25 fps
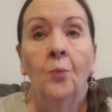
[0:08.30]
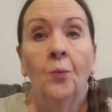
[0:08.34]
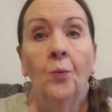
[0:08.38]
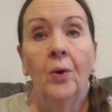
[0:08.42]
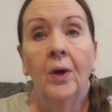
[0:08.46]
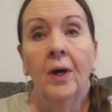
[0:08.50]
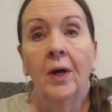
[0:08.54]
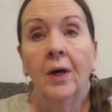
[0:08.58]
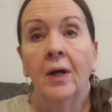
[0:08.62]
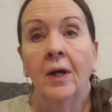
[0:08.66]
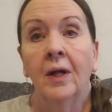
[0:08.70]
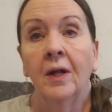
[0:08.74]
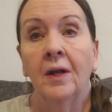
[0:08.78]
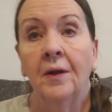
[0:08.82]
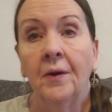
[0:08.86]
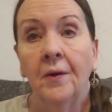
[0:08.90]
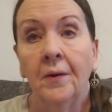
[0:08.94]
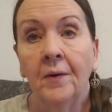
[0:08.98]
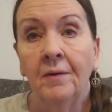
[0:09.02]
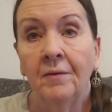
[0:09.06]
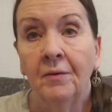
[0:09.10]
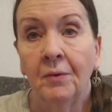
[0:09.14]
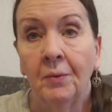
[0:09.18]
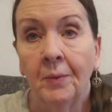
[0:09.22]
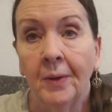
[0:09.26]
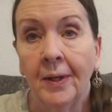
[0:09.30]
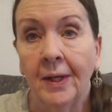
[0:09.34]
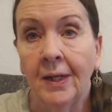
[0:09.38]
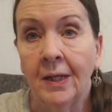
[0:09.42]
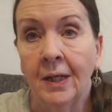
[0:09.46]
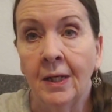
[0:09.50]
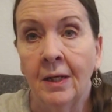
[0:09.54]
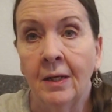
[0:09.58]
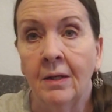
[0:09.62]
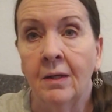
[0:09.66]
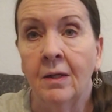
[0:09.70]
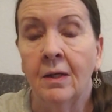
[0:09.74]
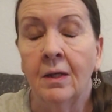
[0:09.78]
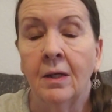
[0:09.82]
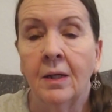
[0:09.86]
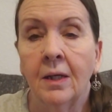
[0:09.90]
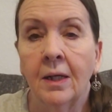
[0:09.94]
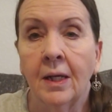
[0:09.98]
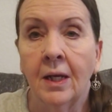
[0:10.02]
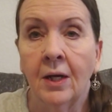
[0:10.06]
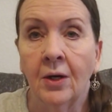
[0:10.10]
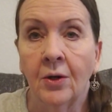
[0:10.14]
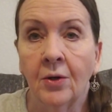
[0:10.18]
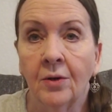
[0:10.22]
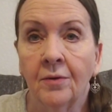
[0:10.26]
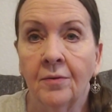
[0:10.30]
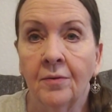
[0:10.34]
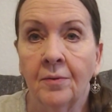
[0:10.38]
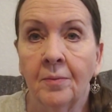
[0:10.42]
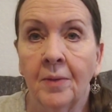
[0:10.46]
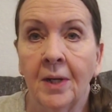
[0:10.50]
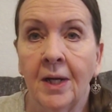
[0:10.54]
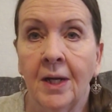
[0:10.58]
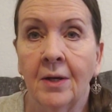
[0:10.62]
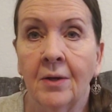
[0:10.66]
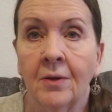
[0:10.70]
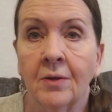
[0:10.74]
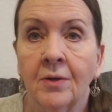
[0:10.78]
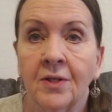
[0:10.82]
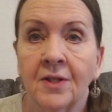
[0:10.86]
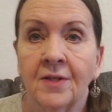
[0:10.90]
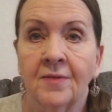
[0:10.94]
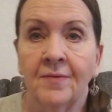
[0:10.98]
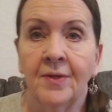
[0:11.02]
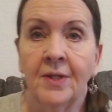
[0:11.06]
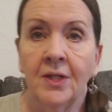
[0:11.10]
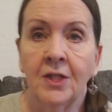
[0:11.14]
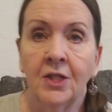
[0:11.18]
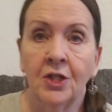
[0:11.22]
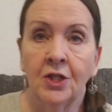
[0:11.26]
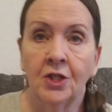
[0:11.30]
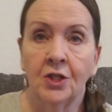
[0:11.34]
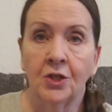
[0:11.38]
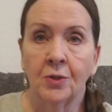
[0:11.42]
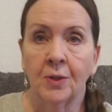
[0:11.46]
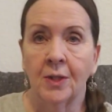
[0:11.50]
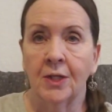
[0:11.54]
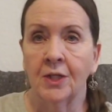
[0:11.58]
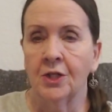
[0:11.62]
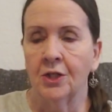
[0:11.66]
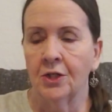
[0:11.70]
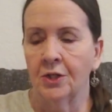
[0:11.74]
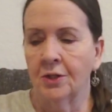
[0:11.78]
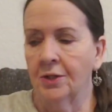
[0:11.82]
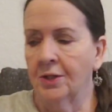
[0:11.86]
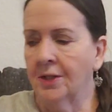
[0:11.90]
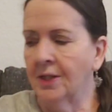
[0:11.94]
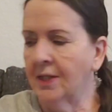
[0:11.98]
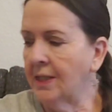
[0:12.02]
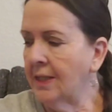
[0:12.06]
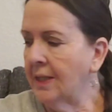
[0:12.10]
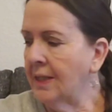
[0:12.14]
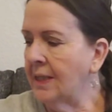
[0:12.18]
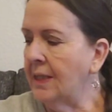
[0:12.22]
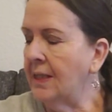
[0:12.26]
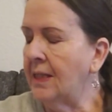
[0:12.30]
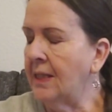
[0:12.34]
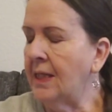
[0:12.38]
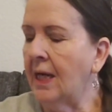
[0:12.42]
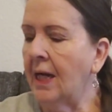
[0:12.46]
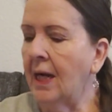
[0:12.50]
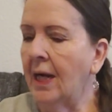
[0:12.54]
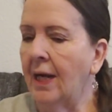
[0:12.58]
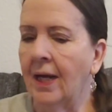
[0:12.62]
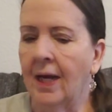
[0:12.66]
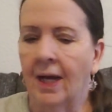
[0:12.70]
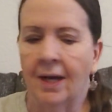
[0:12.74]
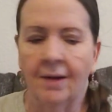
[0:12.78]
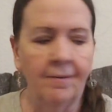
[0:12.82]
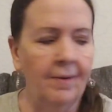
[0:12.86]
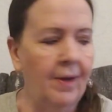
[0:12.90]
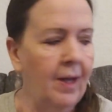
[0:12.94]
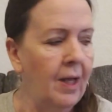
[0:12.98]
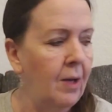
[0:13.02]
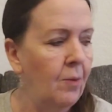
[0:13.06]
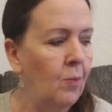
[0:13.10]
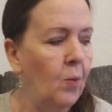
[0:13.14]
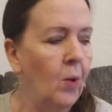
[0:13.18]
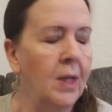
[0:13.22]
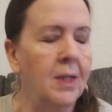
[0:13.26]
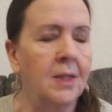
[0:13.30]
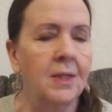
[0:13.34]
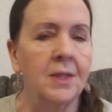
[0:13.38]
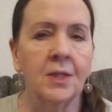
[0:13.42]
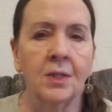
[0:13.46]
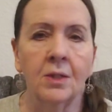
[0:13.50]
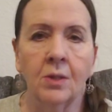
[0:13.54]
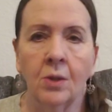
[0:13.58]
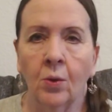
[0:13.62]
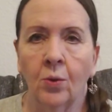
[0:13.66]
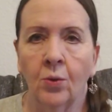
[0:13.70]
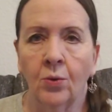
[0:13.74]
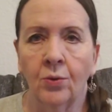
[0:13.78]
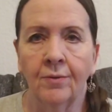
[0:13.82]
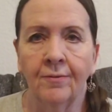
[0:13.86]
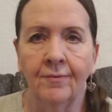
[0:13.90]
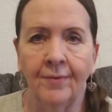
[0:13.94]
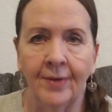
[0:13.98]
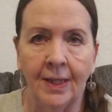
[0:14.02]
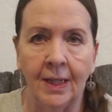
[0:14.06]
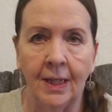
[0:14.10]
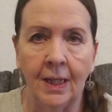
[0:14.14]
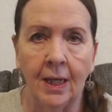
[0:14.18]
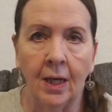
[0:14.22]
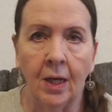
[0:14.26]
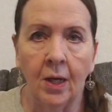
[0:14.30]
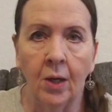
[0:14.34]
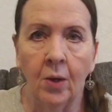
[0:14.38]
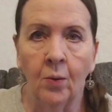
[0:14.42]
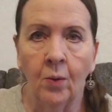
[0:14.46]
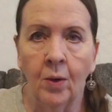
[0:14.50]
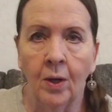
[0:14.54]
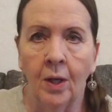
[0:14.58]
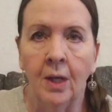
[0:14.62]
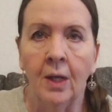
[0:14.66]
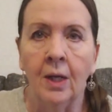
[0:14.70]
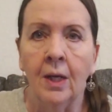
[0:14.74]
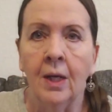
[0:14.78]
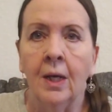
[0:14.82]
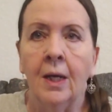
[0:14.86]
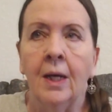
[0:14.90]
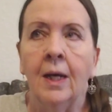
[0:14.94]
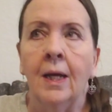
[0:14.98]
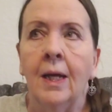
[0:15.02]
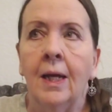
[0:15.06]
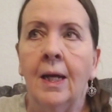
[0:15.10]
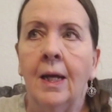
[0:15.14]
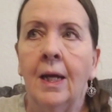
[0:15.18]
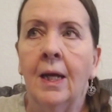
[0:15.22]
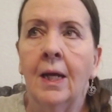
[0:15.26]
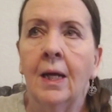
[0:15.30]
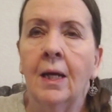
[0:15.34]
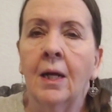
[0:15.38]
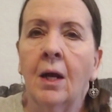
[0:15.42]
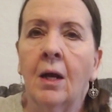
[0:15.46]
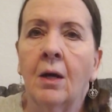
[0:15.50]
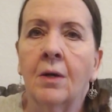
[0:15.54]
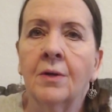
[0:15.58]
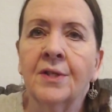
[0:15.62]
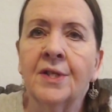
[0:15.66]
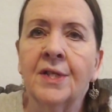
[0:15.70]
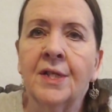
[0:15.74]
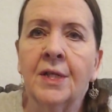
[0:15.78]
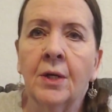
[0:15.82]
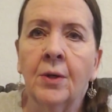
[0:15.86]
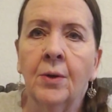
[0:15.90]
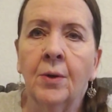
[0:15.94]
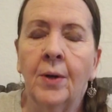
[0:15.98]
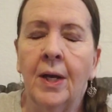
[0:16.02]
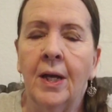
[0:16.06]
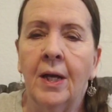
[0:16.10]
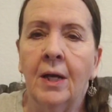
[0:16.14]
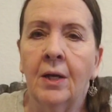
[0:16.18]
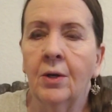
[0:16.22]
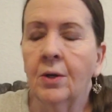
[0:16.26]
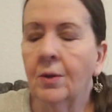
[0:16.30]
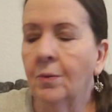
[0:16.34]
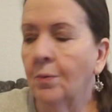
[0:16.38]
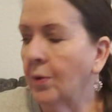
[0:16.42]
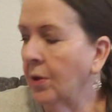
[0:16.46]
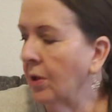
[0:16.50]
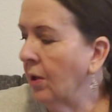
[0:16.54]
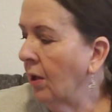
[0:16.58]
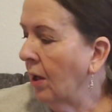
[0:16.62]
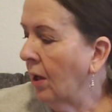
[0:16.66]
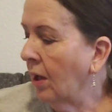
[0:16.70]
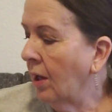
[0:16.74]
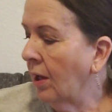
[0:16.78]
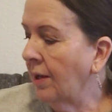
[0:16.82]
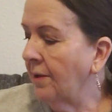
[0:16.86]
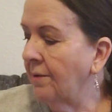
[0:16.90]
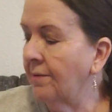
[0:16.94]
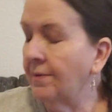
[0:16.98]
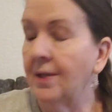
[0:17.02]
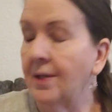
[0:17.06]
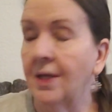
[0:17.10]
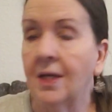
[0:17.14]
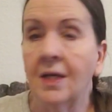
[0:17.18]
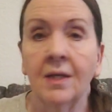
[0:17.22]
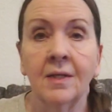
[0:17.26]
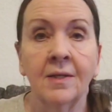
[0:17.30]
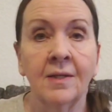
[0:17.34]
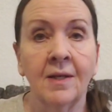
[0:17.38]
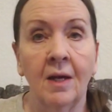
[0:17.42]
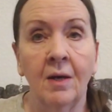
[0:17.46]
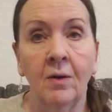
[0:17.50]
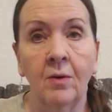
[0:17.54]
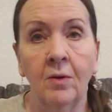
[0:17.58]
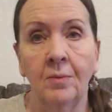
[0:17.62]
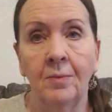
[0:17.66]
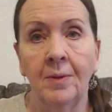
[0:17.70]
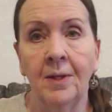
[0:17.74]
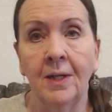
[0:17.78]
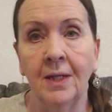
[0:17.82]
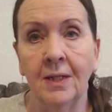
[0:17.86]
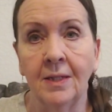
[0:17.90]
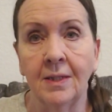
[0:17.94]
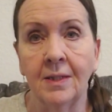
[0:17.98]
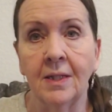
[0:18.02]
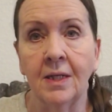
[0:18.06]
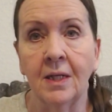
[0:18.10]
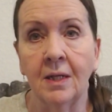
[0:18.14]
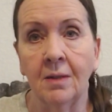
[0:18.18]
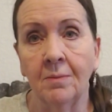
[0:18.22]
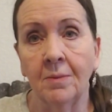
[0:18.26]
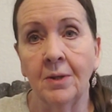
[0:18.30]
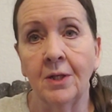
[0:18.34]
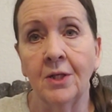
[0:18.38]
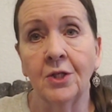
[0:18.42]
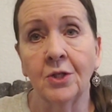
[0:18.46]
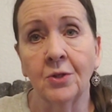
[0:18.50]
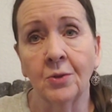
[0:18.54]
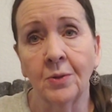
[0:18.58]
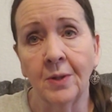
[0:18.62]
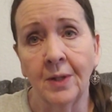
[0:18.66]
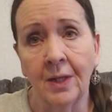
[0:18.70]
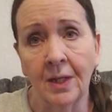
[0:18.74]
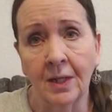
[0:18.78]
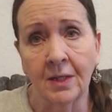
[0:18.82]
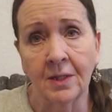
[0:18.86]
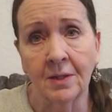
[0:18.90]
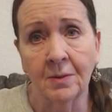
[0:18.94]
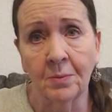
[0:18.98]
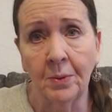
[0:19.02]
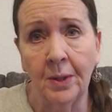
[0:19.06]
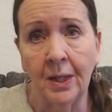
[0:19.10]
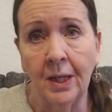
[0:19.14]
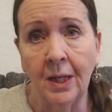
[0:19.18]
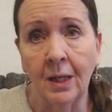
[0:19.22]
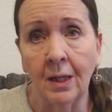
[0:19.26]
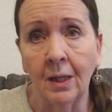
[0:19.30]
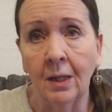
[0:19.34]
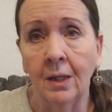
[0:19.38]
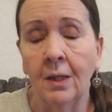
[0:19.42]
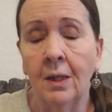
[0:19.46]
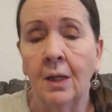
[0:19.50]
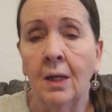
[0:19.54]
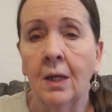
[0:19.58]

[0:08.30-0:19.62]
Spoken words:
Well, hello everyone. Carol from Carol's Vintage Treasures, and today I have a what sold video and also a Goodwill haul of things I will be listing in my store next week